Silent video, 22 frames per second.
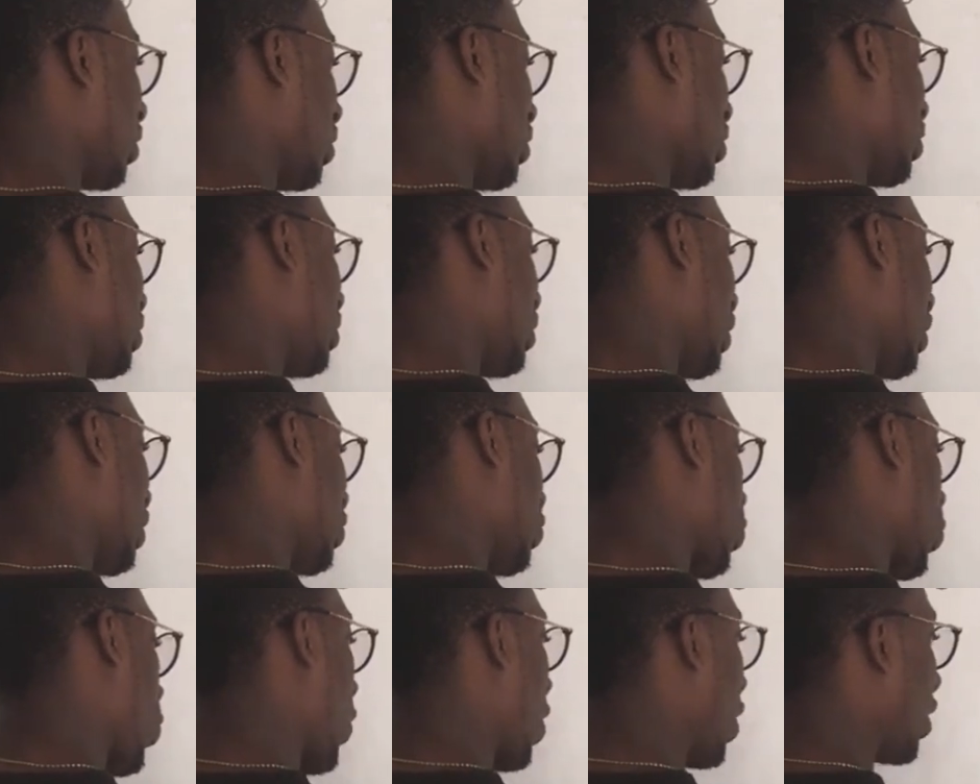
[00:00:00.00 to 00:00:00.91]
The t
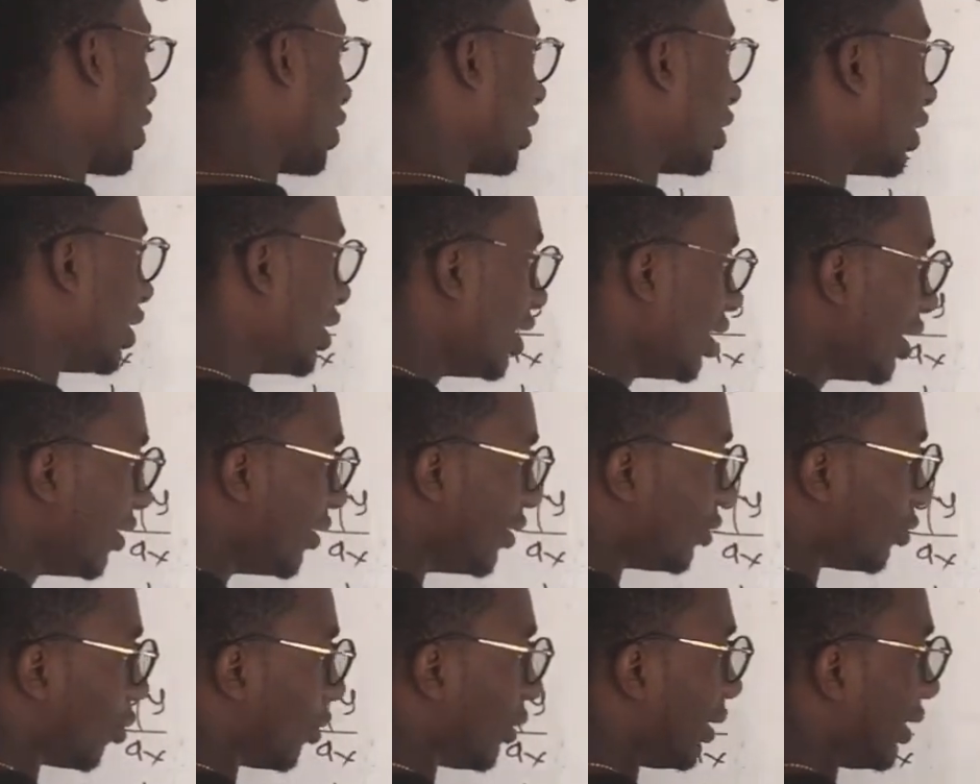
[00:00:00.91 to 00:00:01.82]
square.
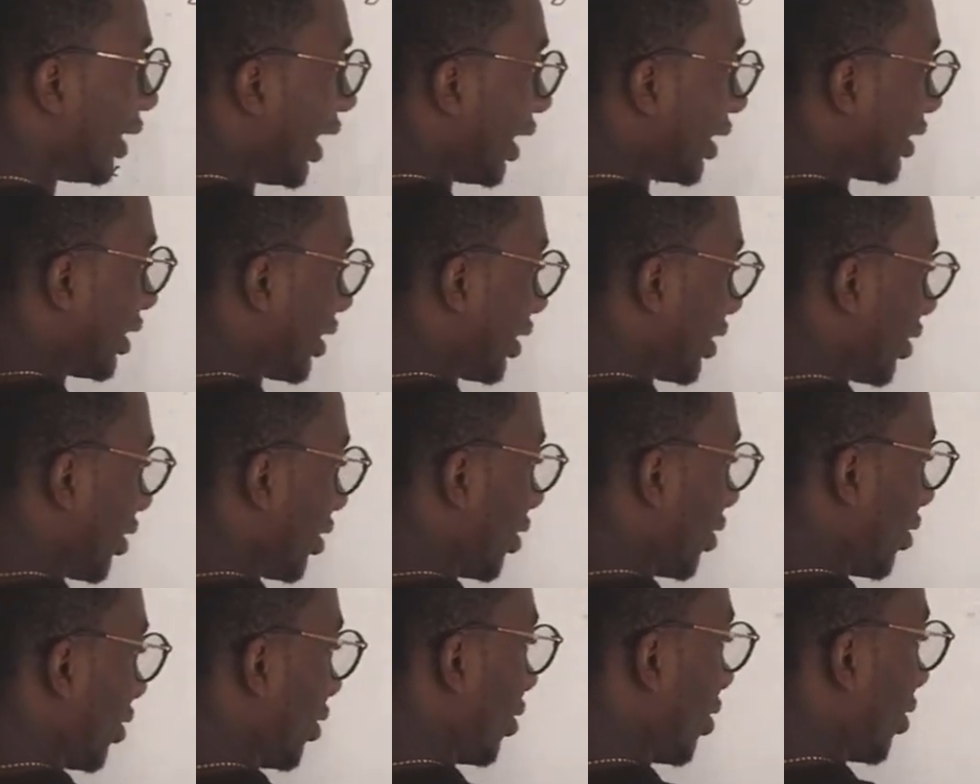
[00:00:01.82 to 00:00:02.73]
So this
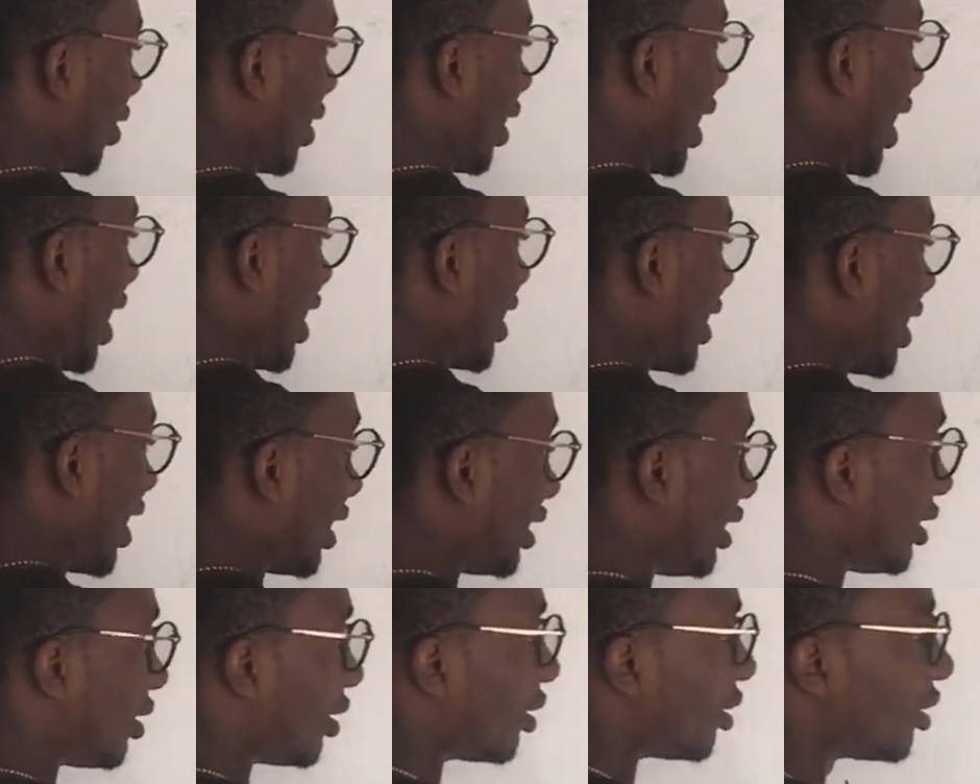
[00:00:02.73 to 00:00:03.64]
and
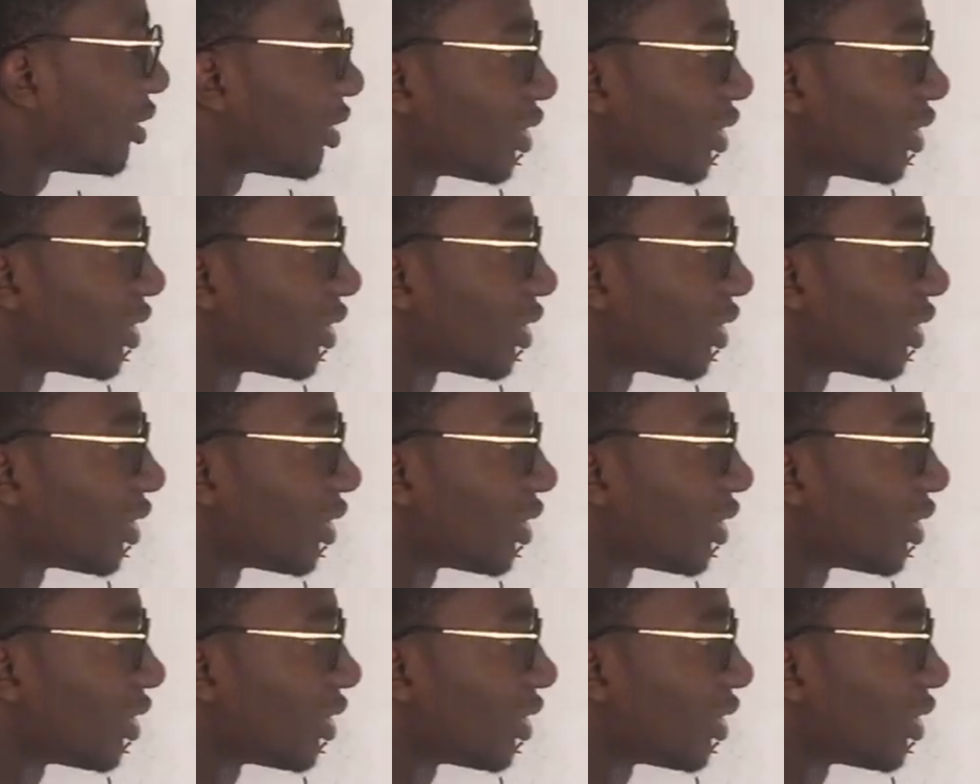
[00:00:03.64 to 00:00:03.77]
this,